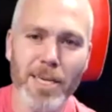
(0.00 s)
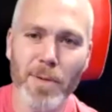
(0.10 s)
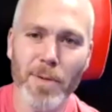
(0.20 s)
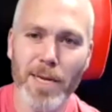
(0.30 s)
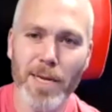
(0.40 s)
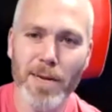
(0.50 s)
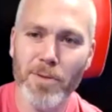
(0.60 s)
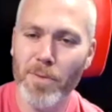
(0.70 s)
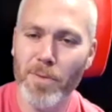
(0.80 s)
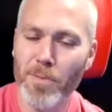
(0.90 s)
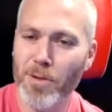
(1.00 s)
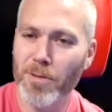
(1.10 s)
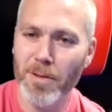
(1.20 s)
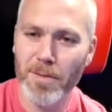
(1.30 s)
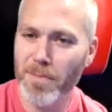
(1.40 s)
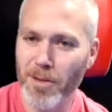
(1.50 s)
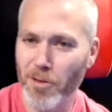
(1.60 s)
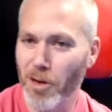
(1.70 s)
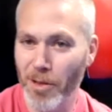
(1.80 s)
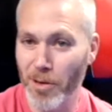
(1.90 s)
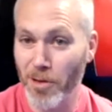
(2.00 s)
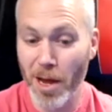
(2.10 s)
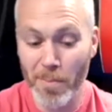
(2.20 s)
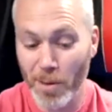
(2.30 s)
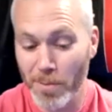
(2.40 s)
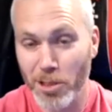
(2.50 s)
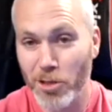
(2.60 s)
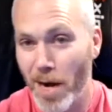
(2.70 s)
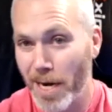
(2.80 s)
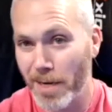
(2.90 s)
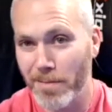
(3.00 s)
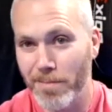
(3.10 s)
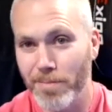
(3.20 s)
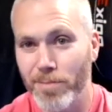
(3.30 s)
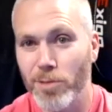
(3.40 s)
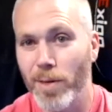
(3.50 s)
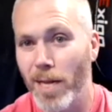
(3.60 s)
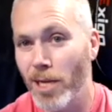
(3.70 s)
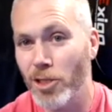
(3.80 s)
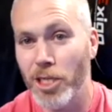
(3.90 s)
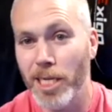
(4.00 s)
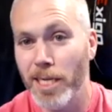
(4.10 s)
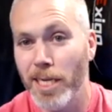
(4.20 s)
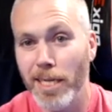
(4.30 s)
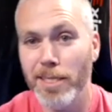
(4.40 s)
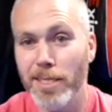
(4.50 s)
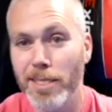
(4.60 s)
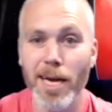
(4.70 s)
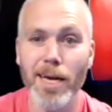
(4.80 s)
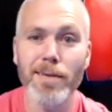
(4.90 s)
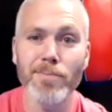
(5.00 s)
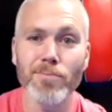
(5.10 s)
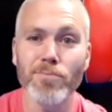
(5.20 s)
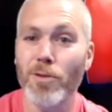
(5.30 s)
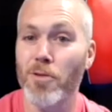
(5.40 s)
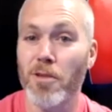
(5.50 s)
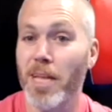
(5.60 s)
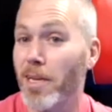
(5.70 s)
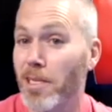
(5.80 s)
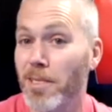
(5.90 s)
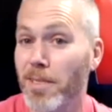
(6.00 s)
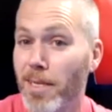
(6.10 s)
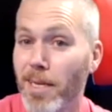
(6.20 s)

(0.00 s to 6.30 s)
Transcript: I mean, it was that's another example. I was training, it's been last year, and with the sticks,